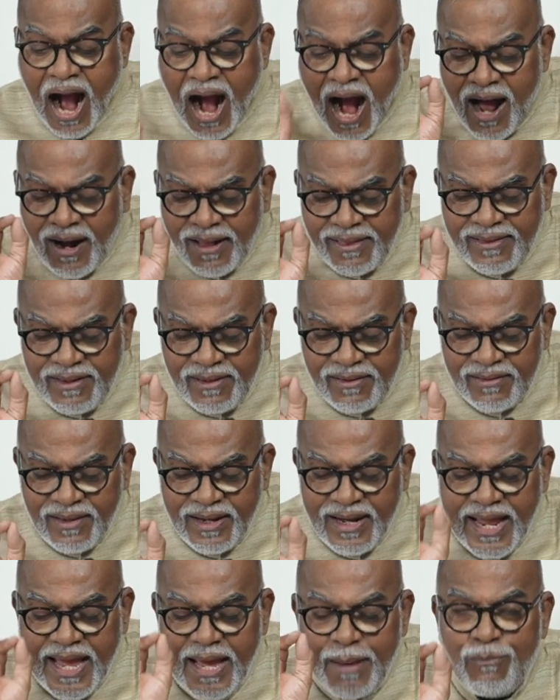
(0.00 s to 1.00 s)
Are these
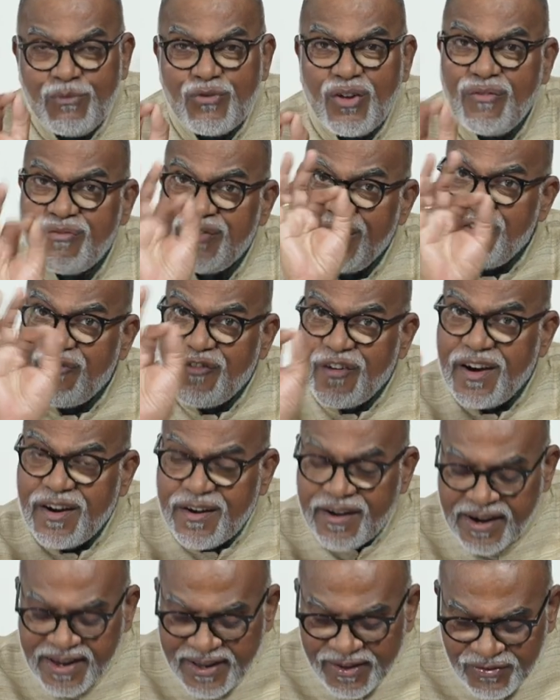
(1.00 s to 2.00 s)
the names of
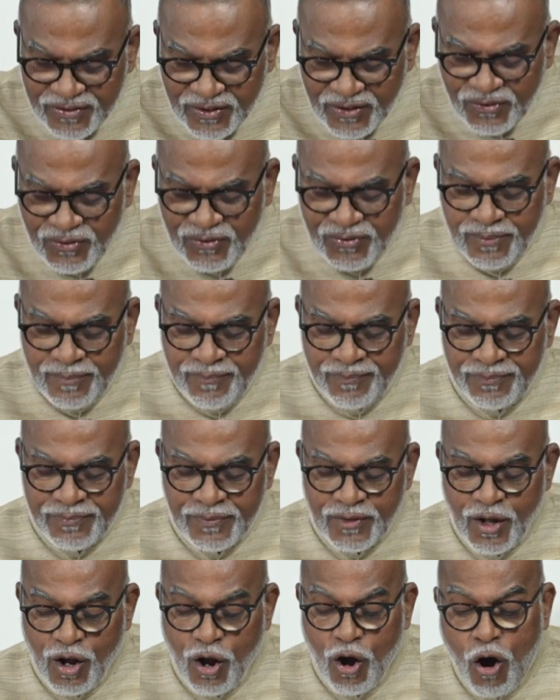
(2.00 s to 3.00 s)
different races,
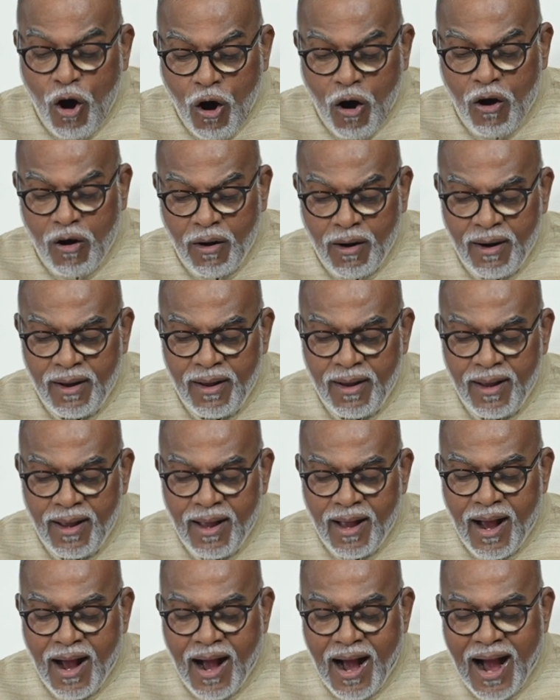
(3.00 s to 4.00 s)
or
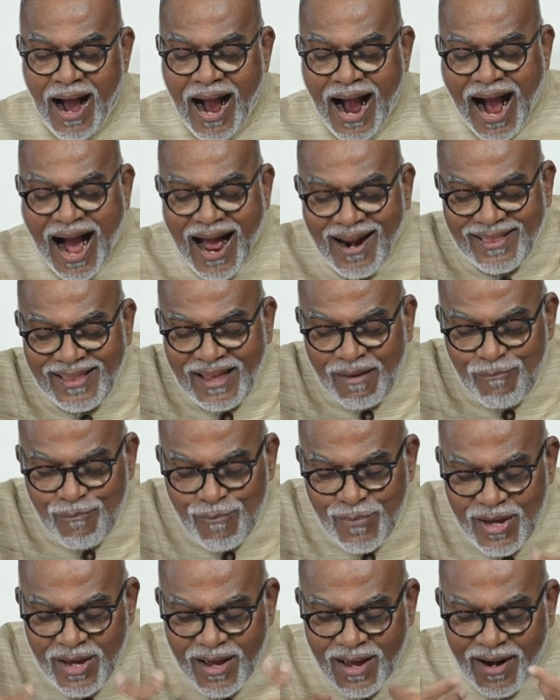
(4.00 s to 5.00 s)
are they
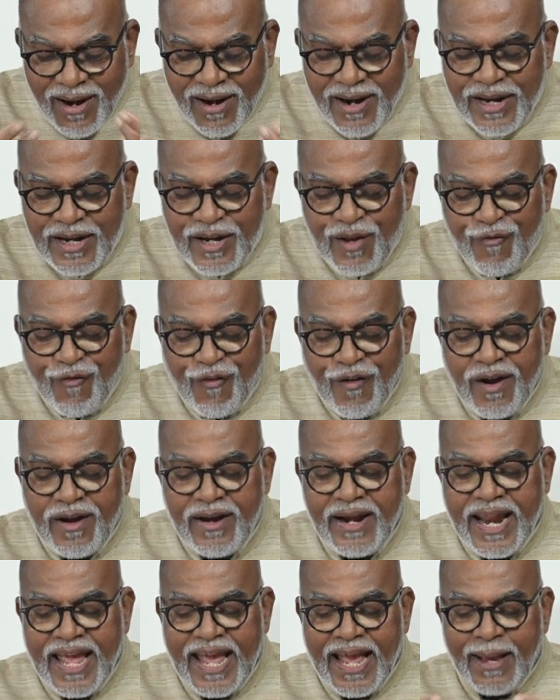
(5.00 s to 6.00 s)
merely
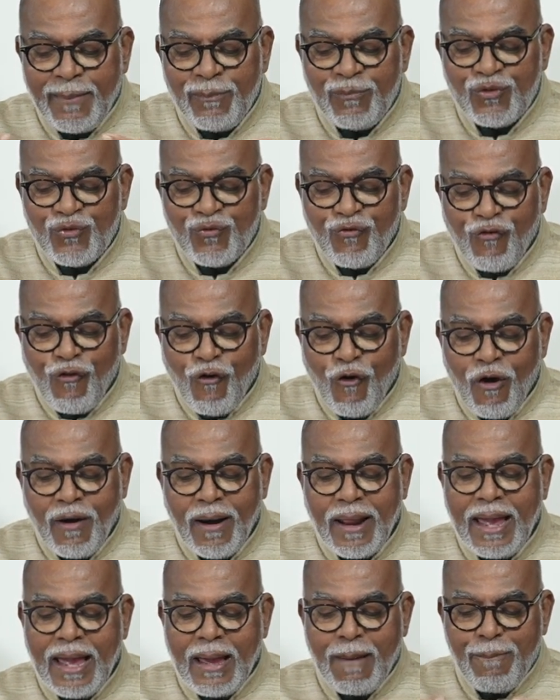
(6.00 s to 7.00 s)
different names
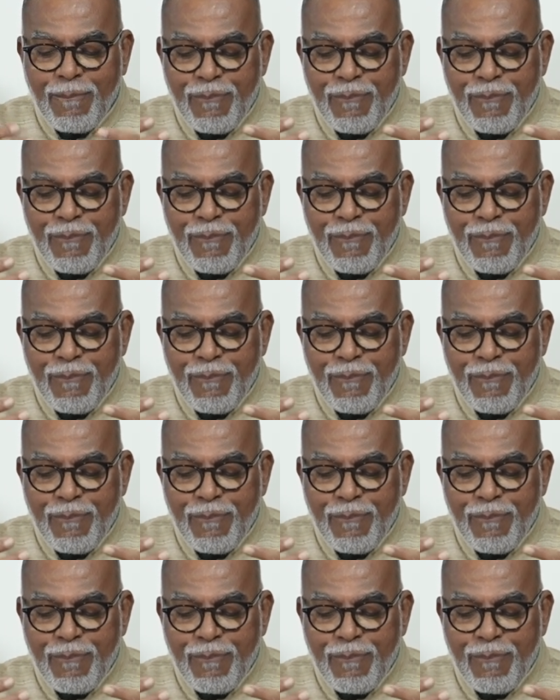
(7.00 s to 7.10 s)
for a